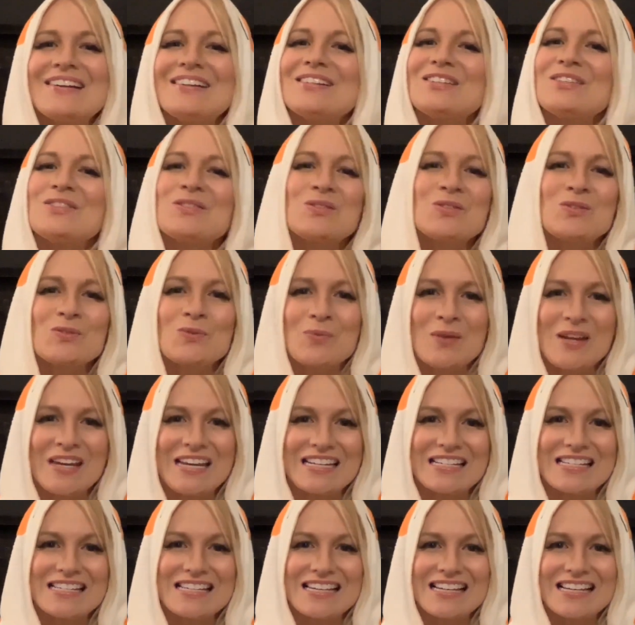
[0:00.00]

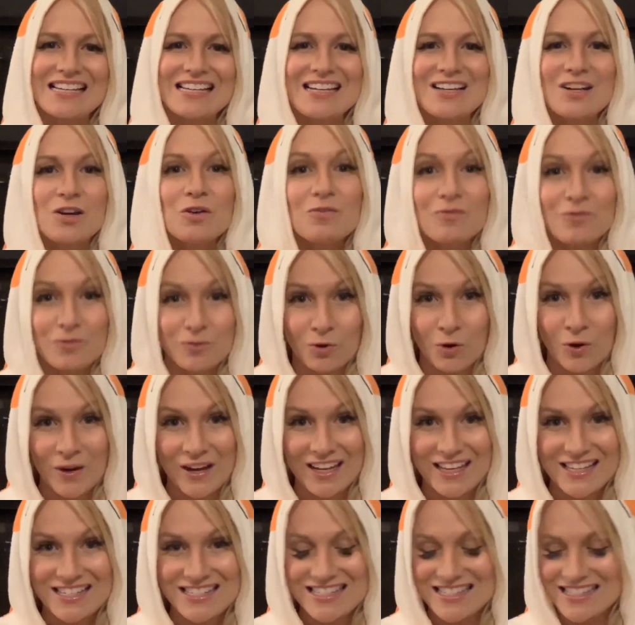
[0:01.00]
sweet
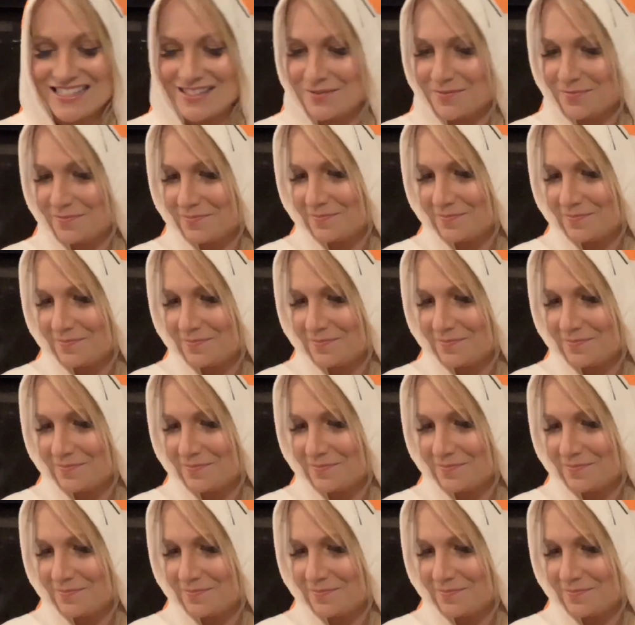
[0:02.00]
voice.